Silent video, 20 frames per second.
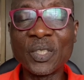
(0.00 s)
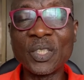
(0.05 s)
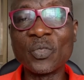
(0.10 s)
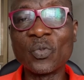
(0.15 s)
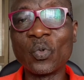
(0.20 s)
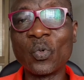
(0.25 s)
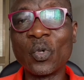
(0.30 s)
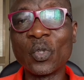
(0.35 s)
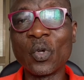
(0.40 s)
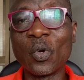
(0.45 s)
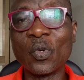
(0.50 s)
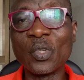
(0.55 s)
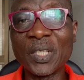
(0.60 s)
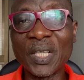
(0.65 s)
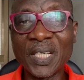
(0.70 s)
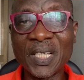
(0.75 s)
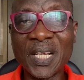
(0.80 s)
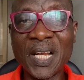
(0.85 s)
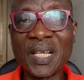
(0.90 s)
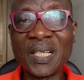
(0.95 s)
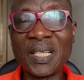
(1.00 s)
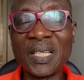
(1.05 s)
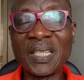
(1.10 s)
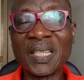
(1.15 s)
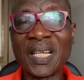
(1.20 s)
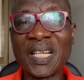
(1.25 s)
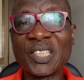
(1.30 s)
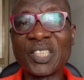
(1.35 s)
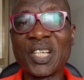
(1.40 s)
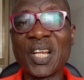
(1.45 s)
is to go to
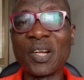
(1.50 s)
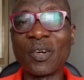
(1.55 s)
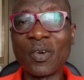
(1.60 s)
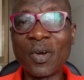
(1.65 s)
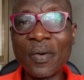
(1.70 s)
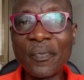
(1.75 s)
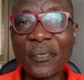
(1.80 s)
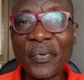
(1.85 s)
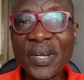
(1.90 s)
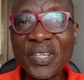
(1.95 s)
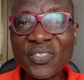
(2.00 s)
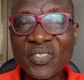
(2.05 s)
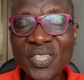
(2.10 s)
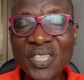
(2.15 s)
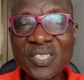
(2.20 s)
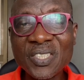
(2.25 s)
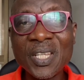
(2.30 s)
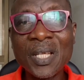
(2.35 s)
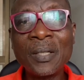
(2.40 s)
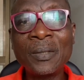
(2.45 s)
international conferences,